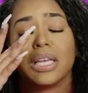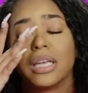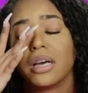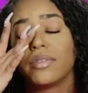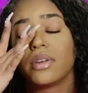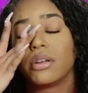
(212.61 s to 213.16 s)

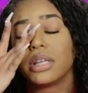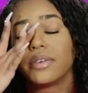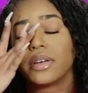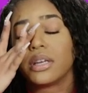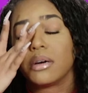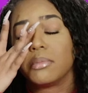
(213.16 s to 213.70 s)
Love don't live
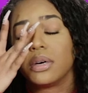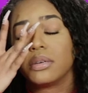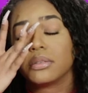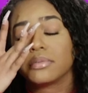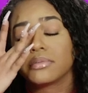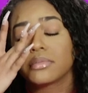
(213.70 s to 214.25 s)
here no more.
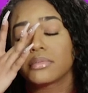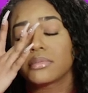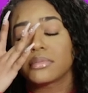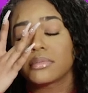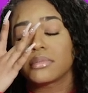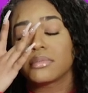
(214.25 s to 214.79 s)

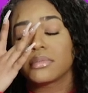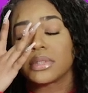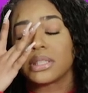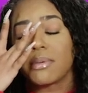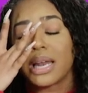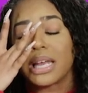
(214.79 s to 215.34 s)

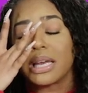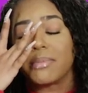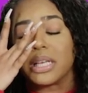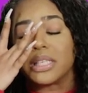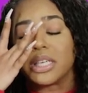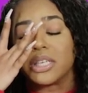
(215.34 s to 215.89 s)
Somebody give me
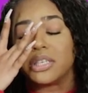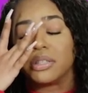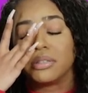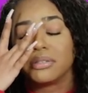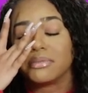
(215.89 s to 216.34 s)
a tissue.